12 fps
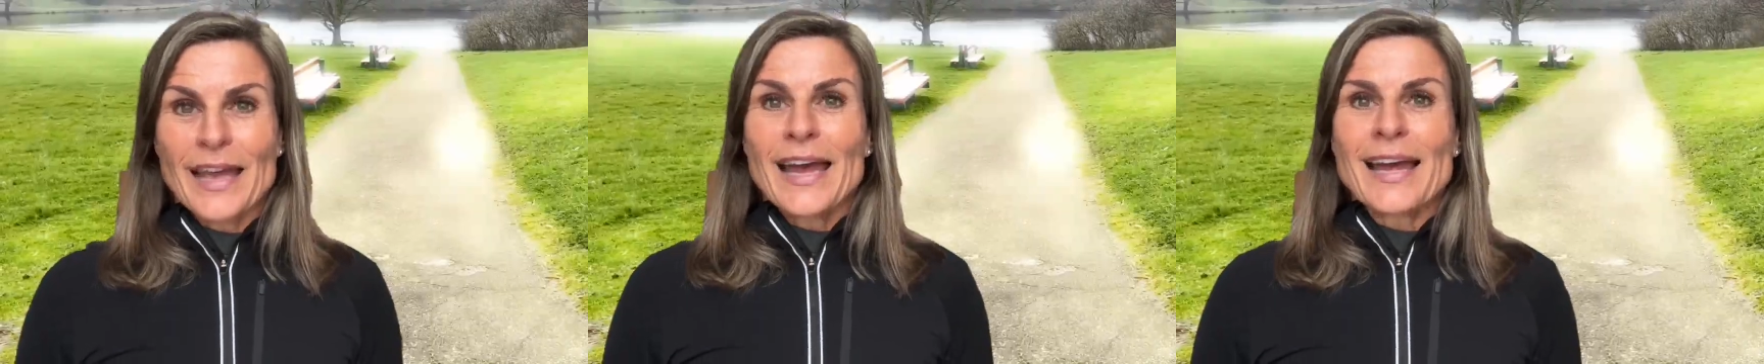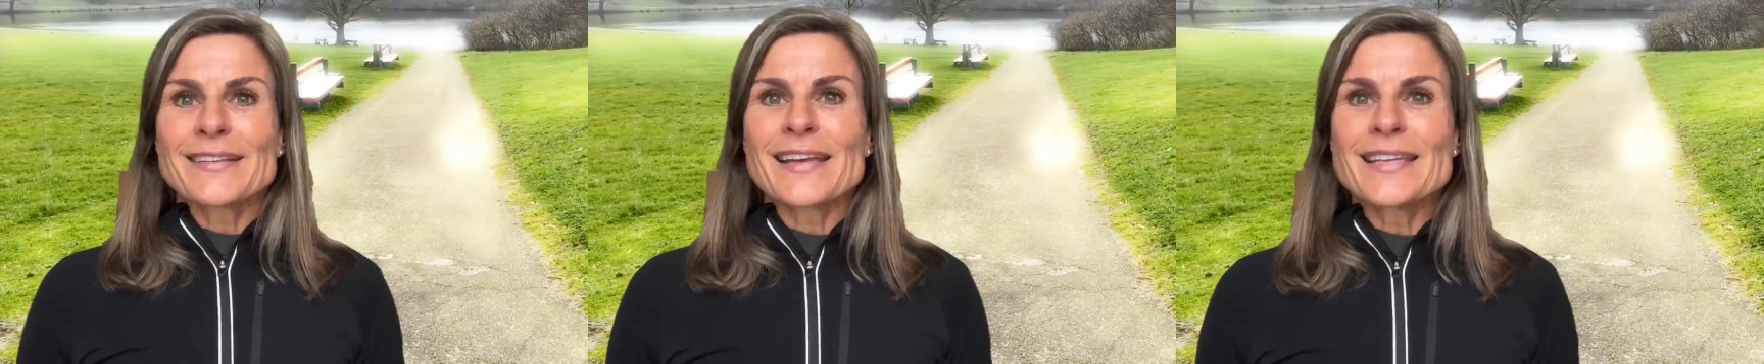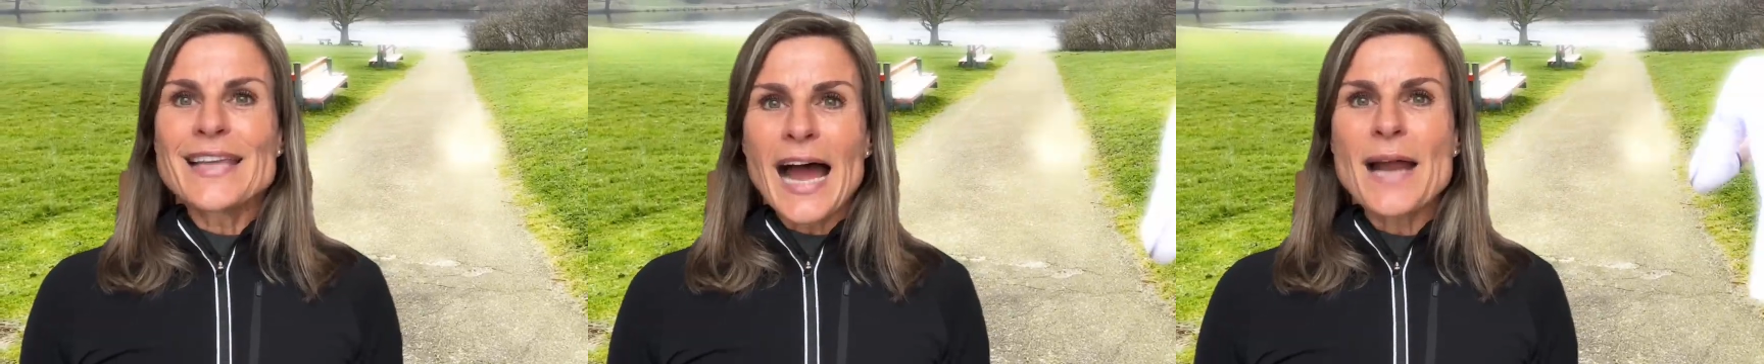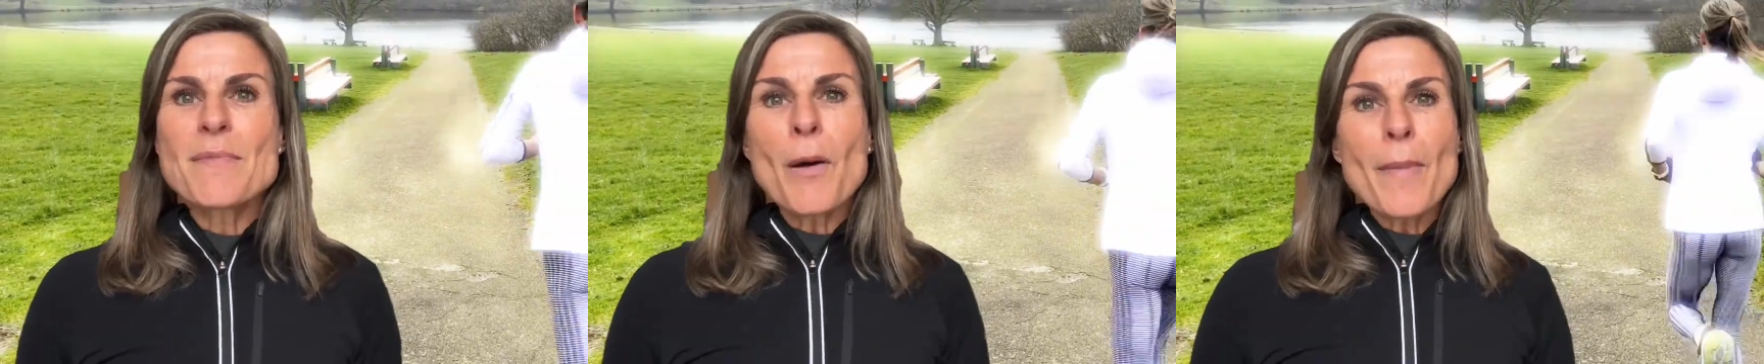In the
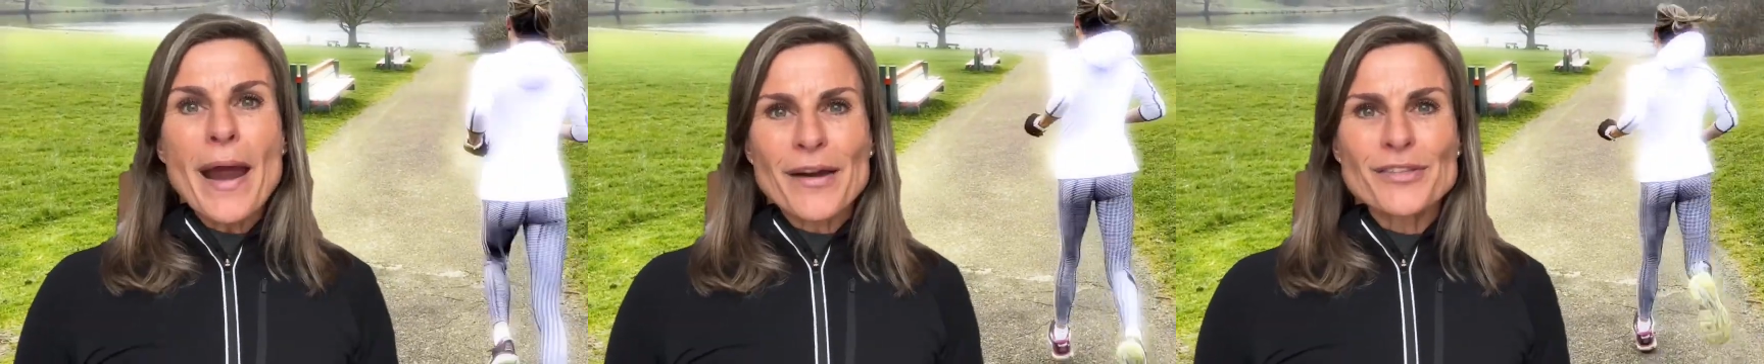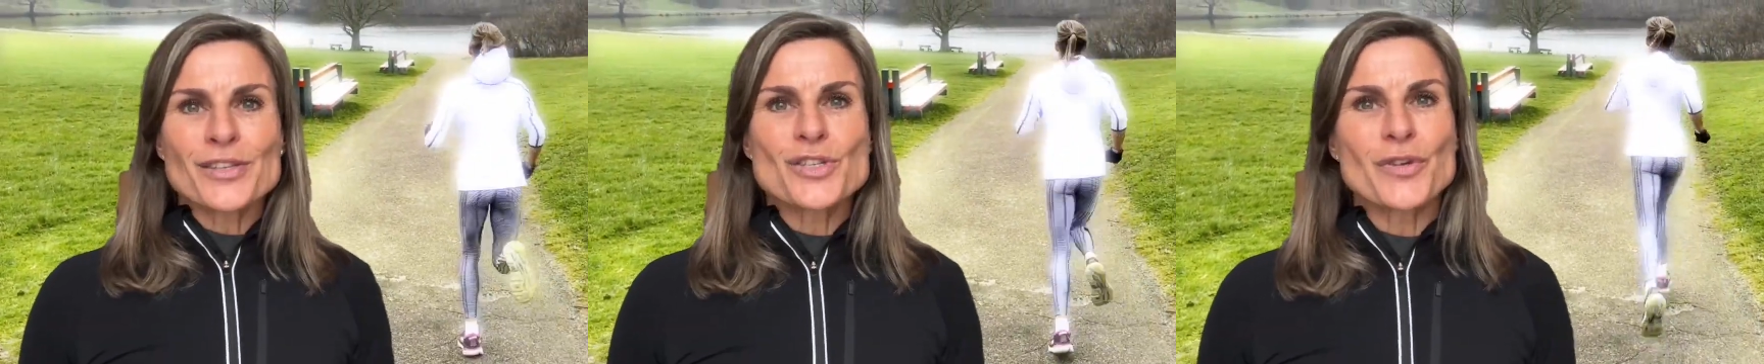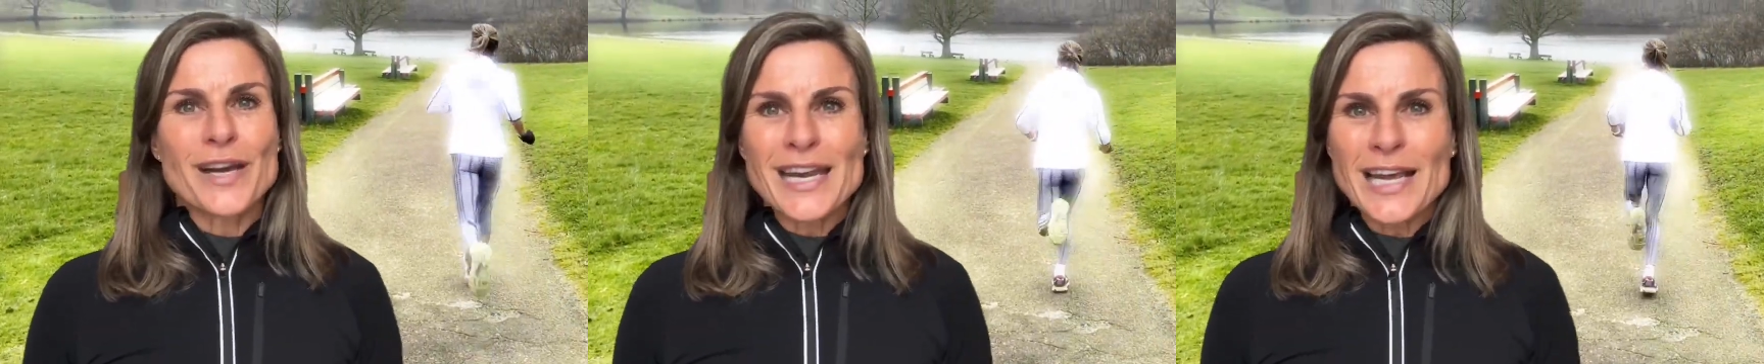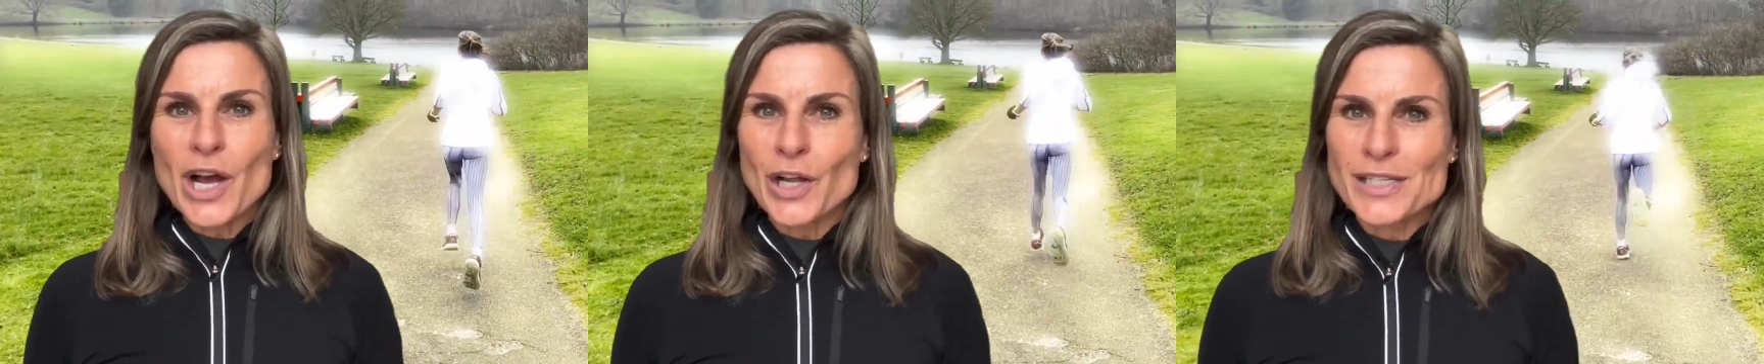9 mile marathon
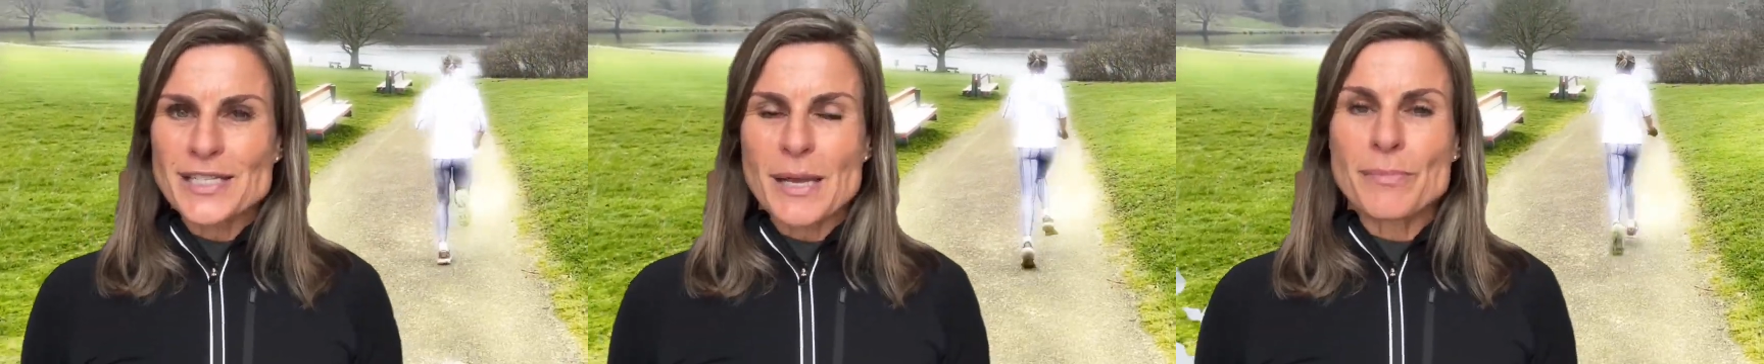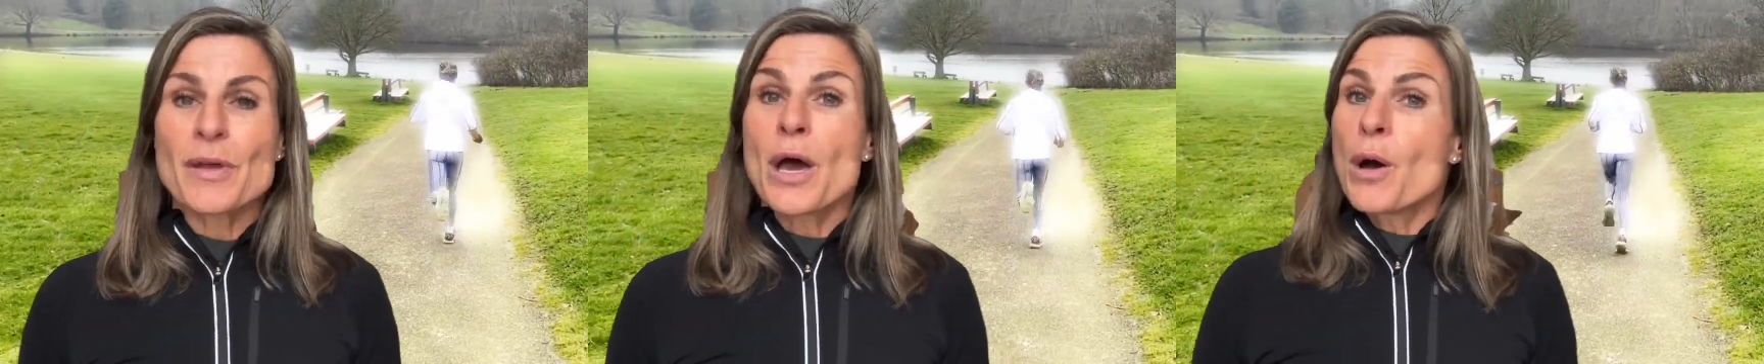training concept,